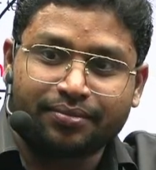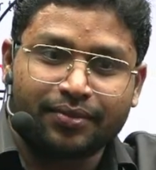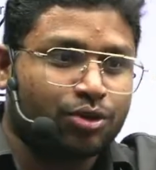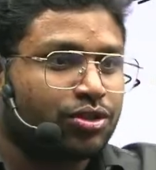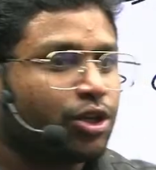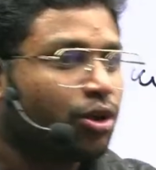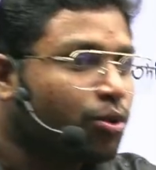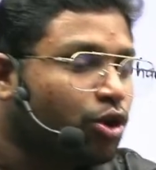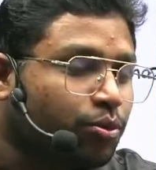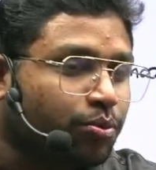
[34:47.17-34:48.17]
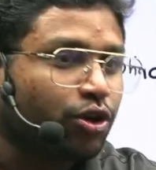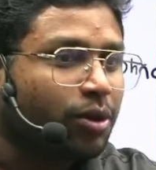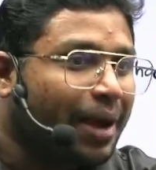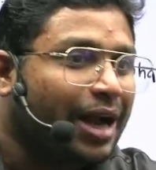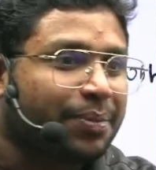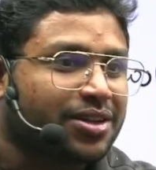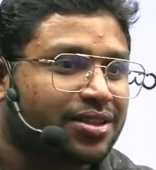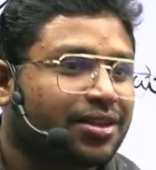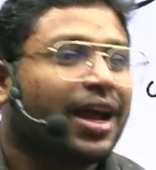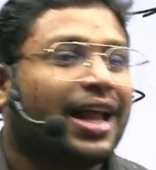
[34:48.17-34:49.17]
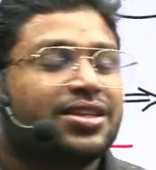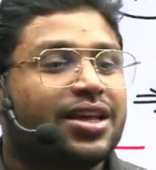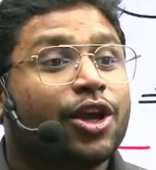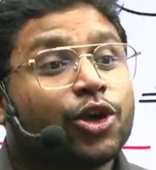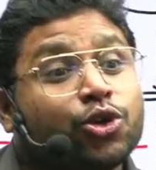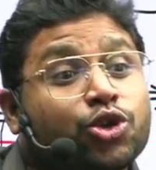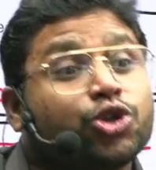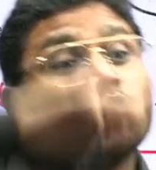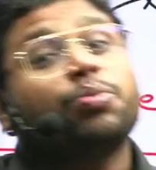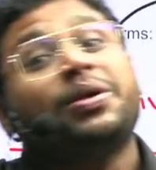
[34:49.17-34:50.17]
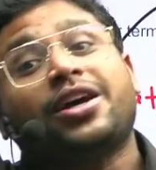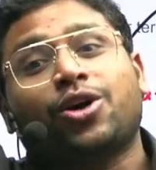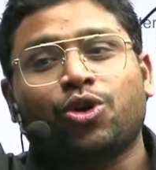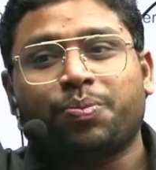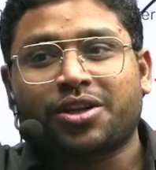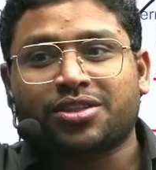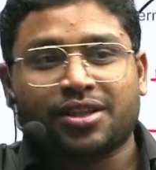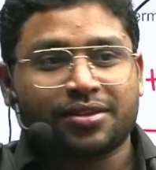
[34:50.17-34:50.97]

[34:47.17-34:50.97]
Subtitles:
You say you are a good, you are a bad person. I'll say you should be a good person.